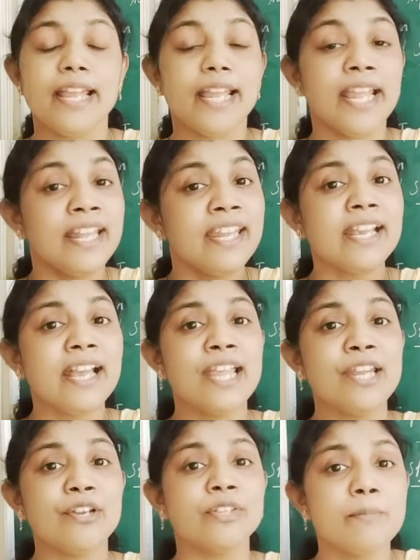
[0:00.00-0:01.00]
any
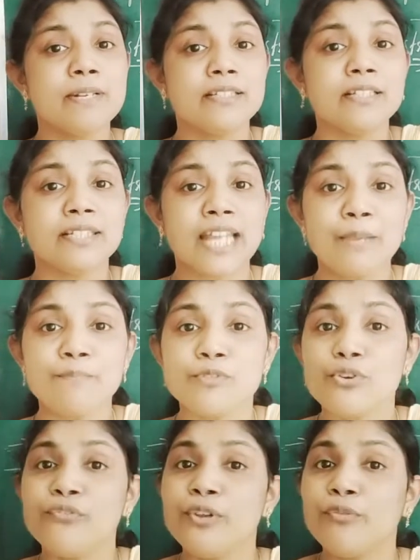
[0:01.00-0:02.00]
kind of, that means the types
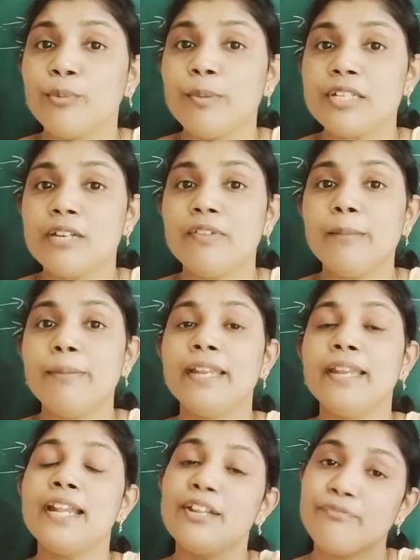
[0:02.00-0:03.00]
of information will be
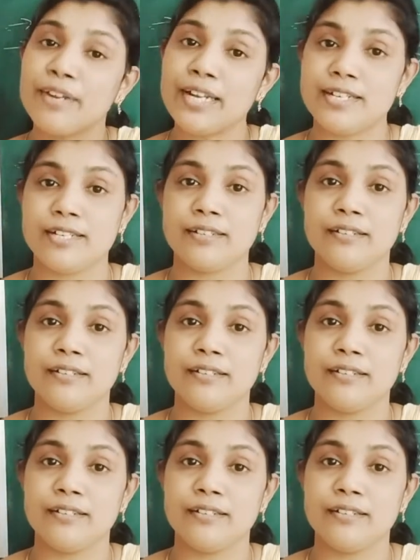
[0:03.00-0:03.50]
in a different.